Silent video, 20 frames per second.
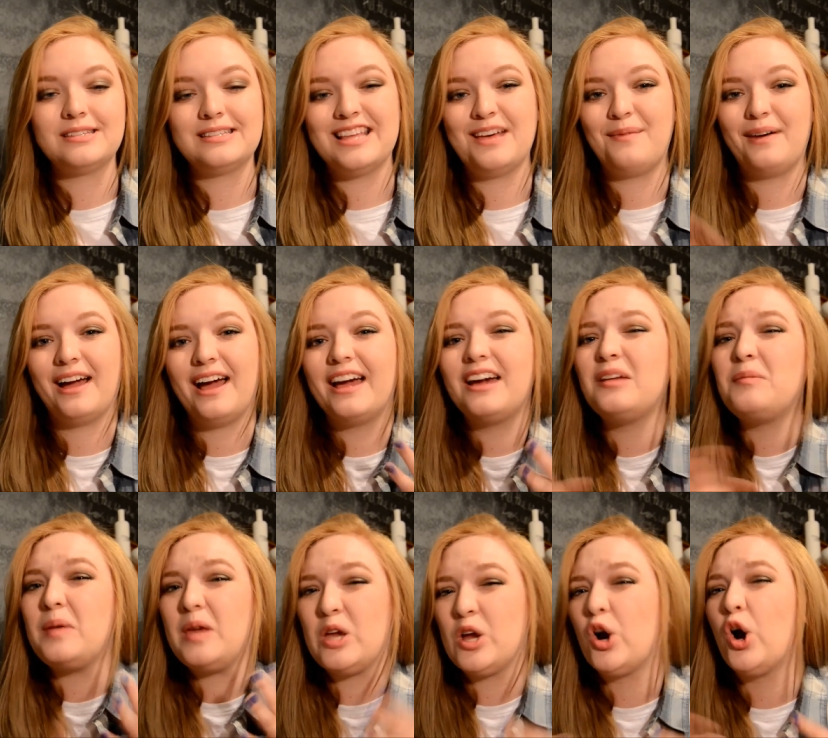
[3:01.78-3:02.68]
slam. Like, I could
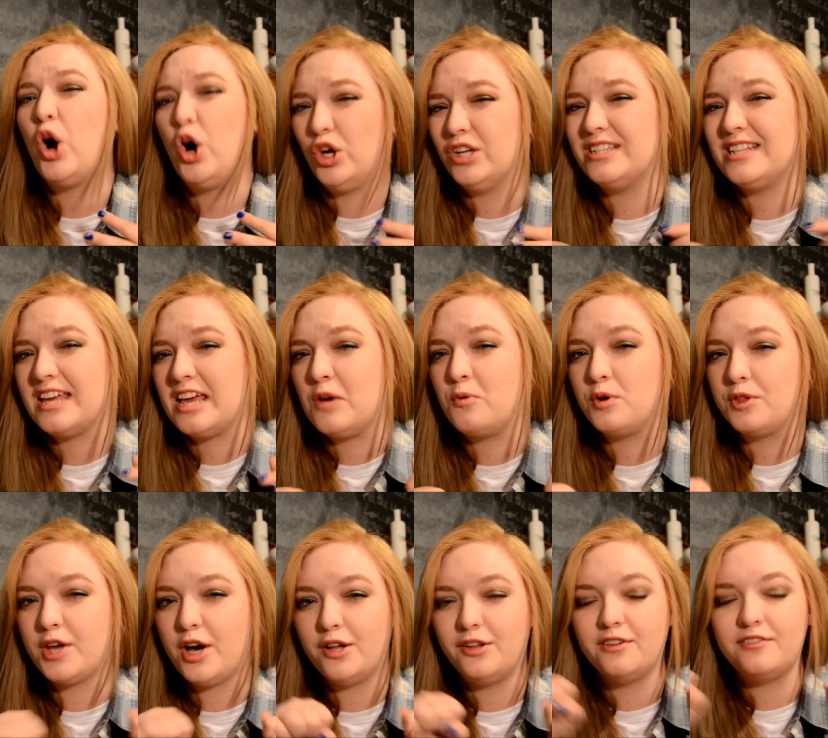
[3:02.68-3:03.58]
be here all day with
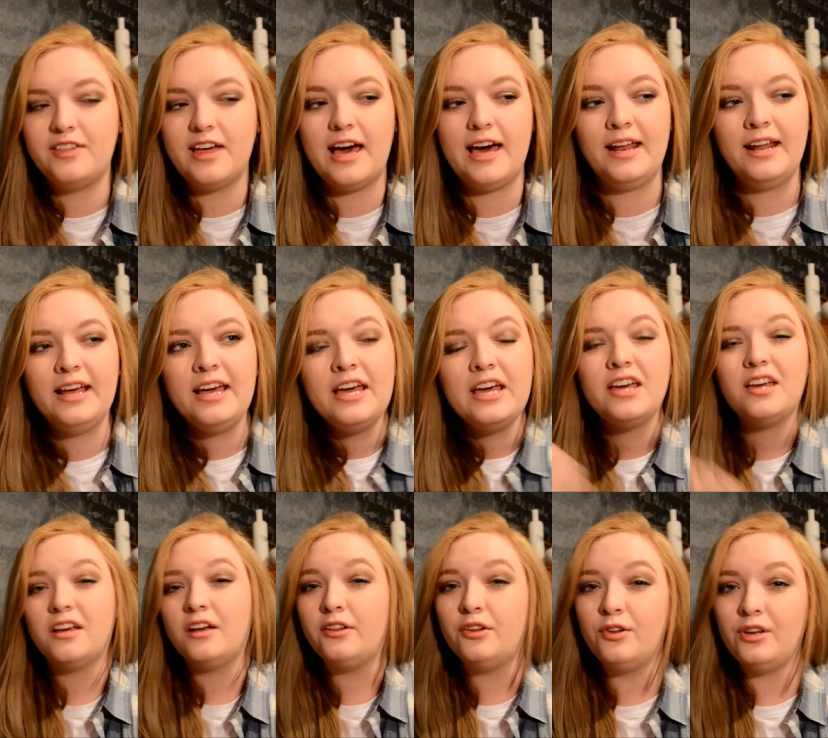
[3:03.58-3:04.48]
all of that,
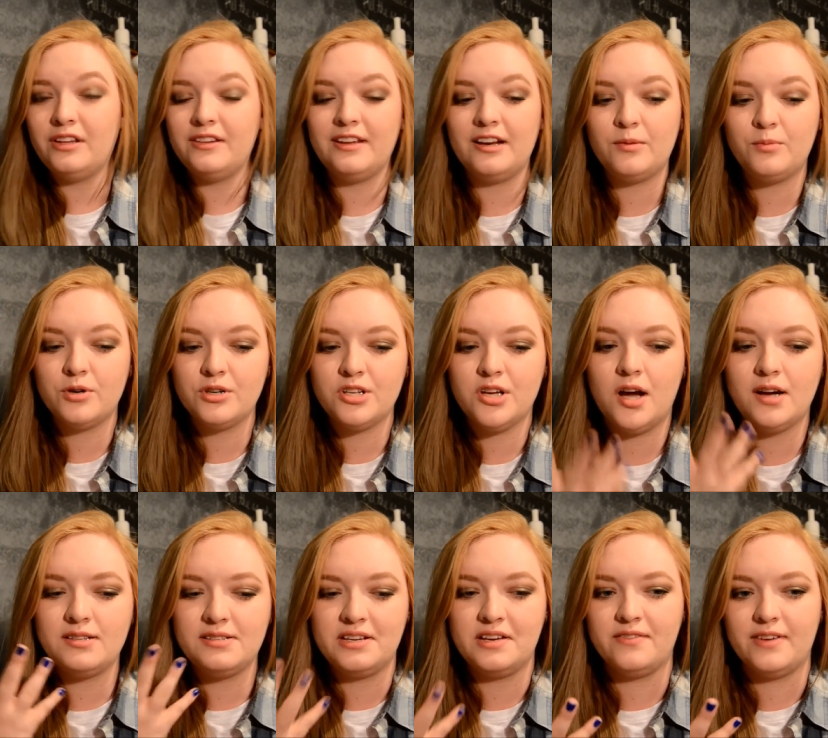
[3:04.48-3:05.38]
including the Airborne
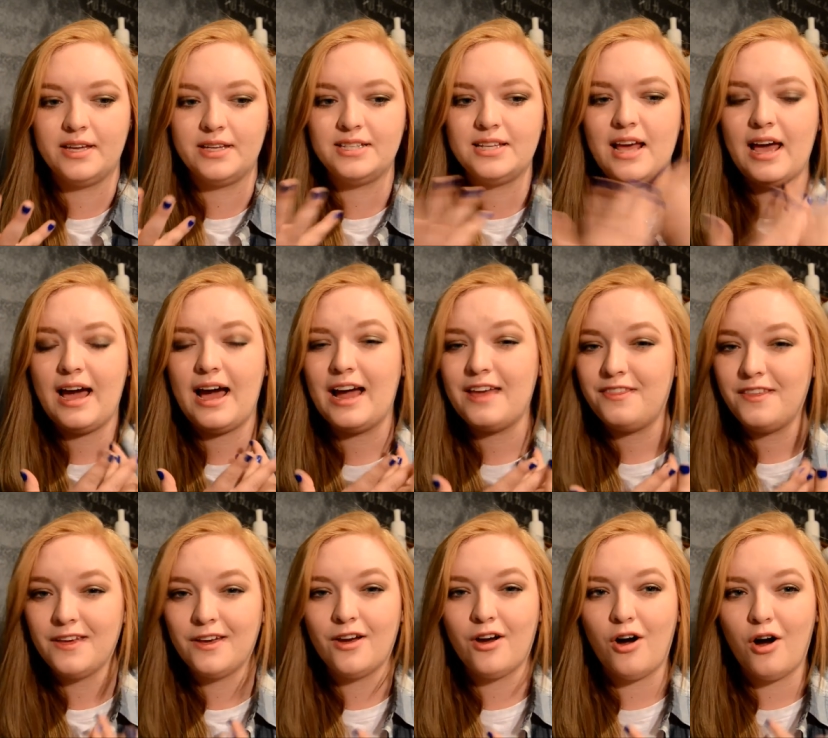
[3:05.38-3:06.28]
Toxic Event. I
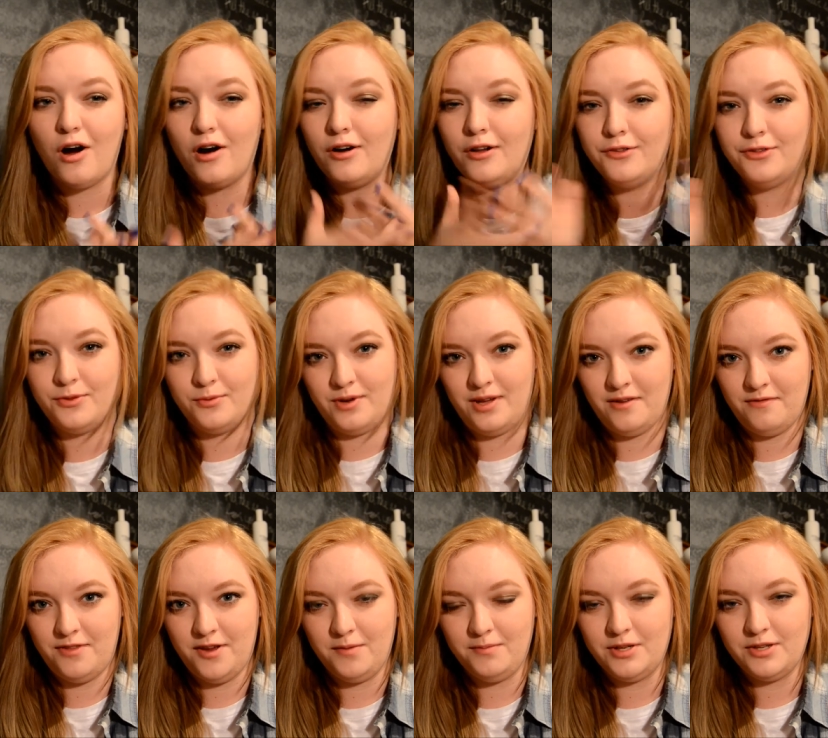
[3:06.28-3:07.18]
think all three
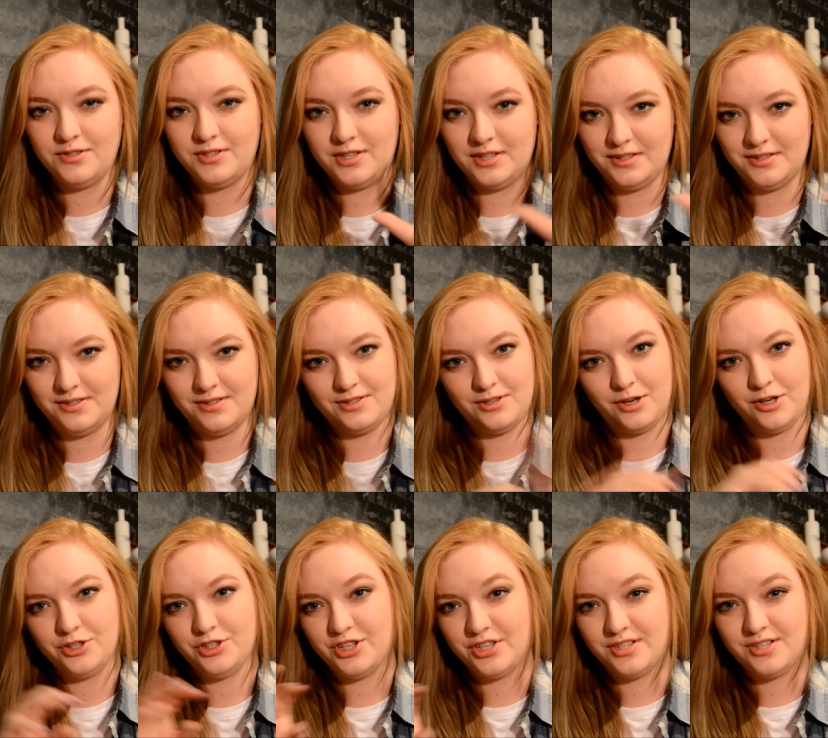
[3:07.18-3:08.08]
of their musics
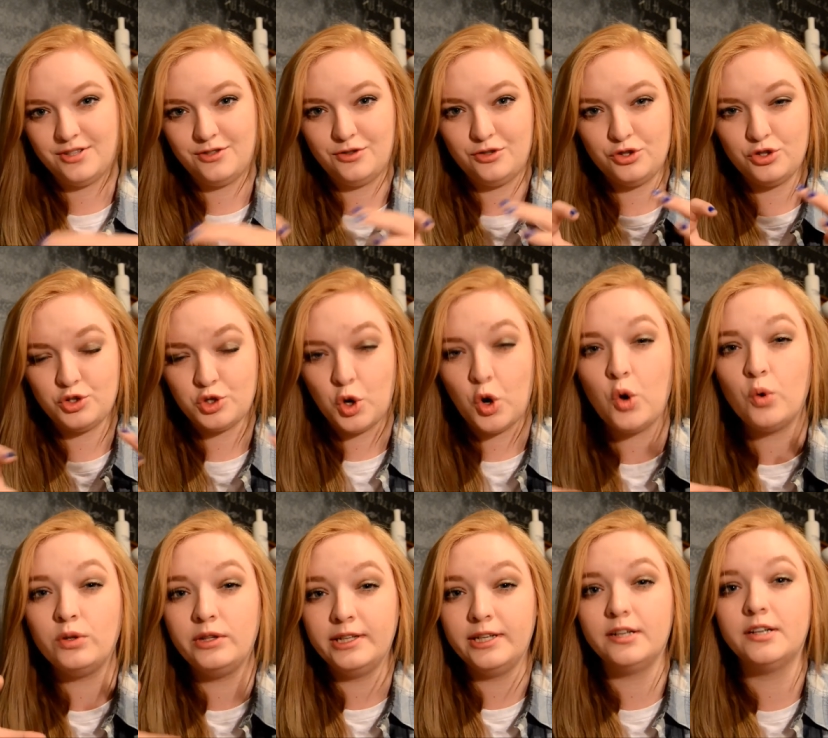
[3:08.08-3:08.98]
are just
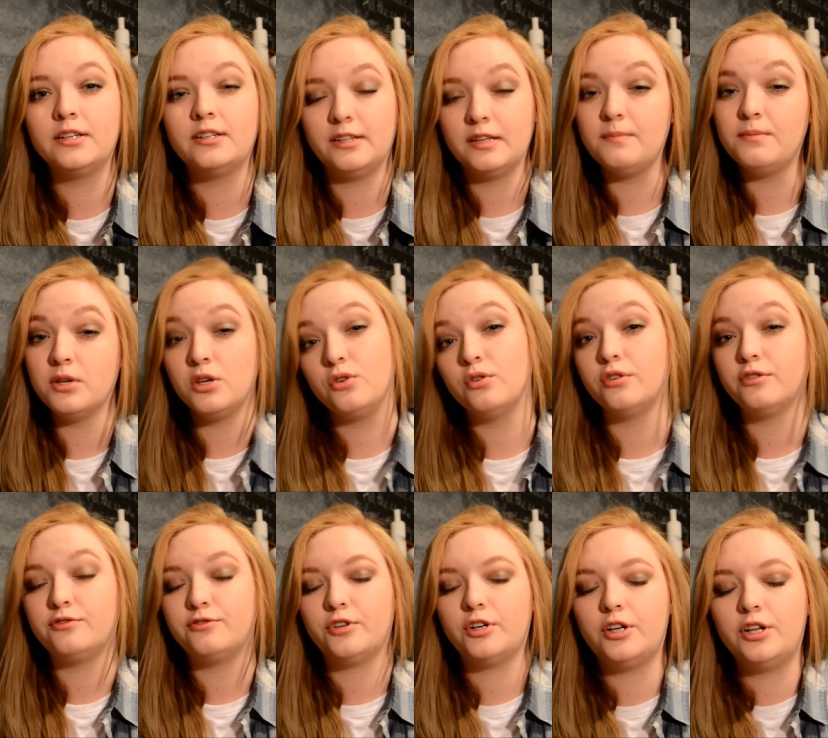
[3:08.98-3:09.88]
so lyrically
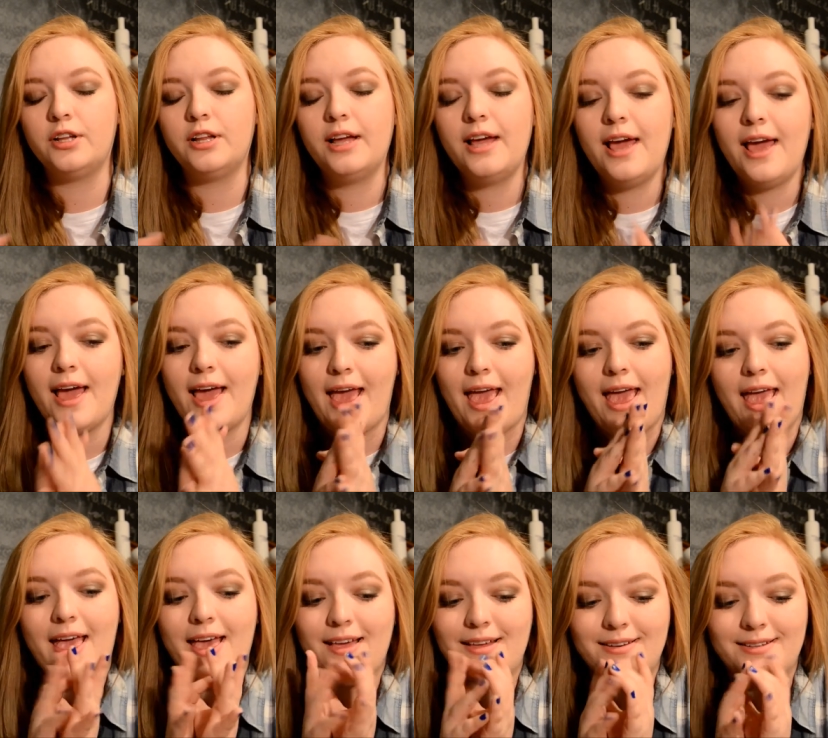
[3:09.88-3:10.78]
beautiful,
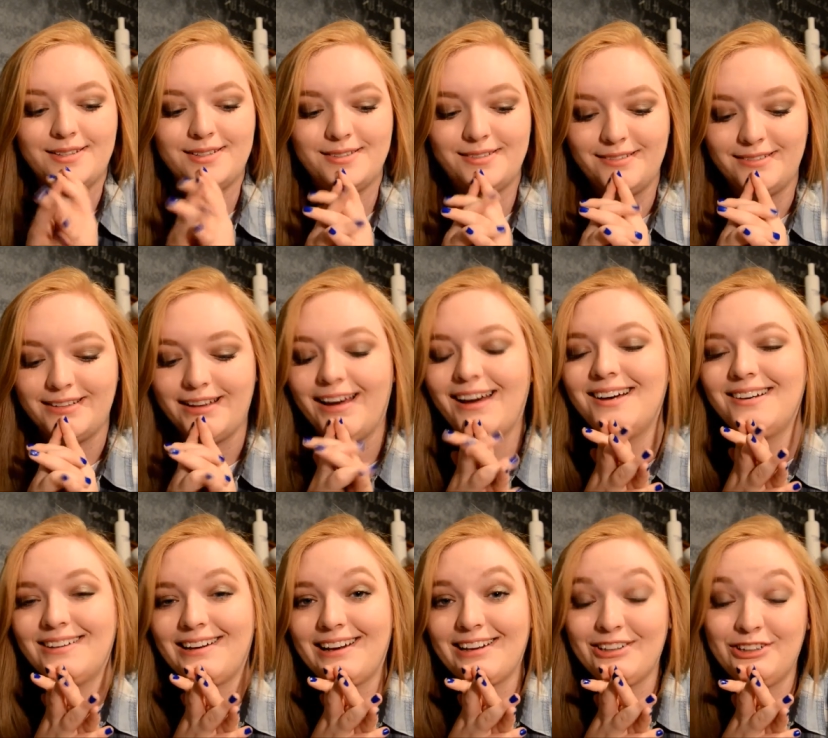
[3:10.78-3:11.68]
and yeah,
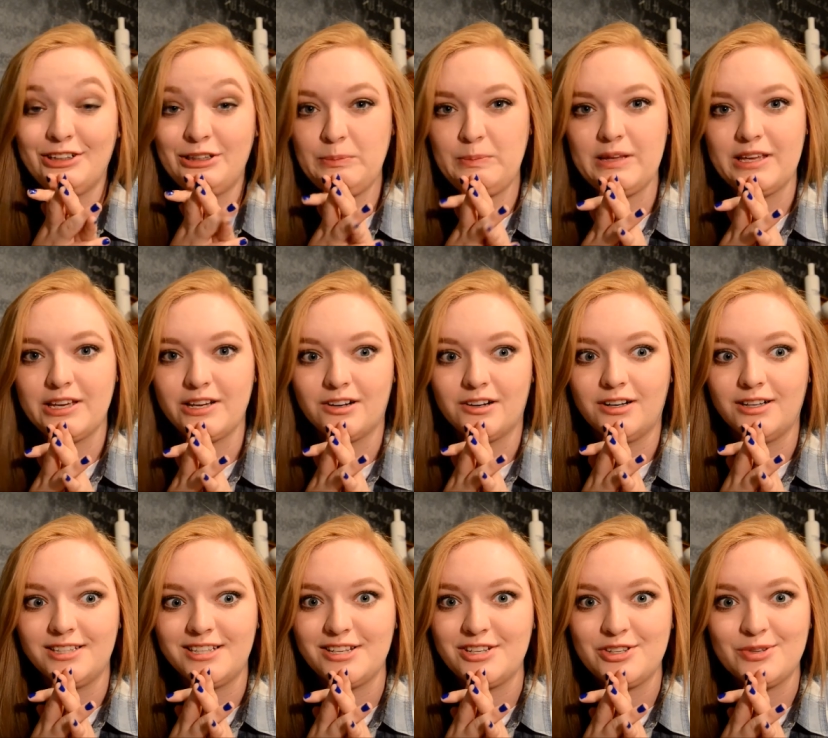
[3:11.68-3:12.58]
I could be here
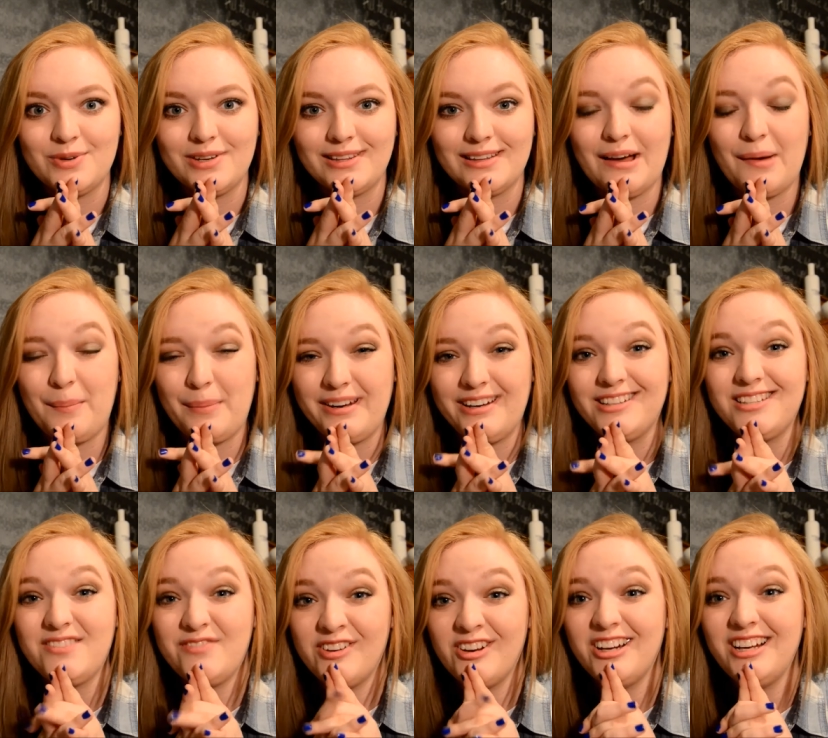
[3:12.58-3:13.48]
all day doing that, but
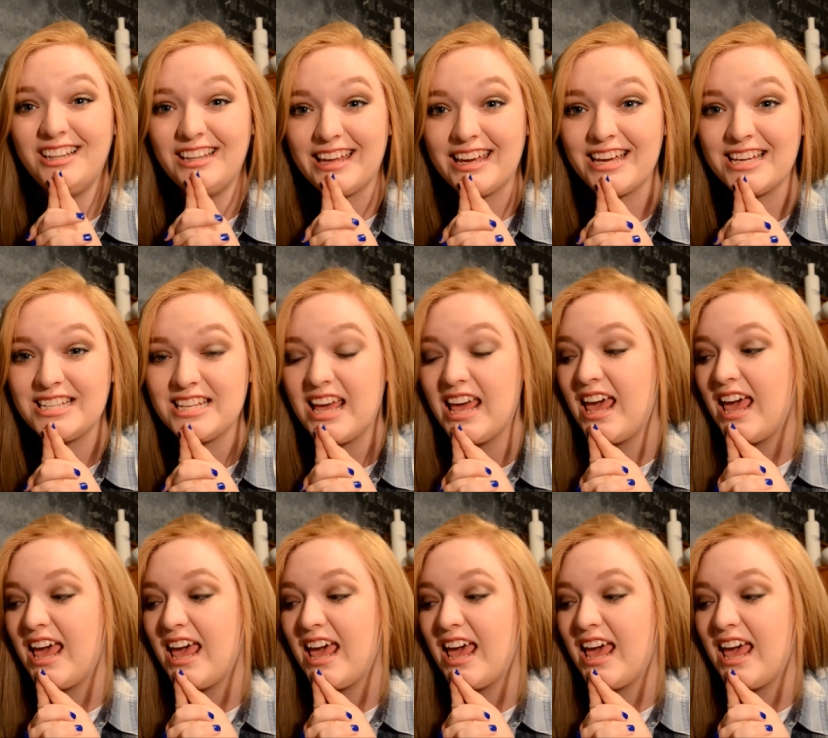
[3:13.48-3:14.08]
it's very late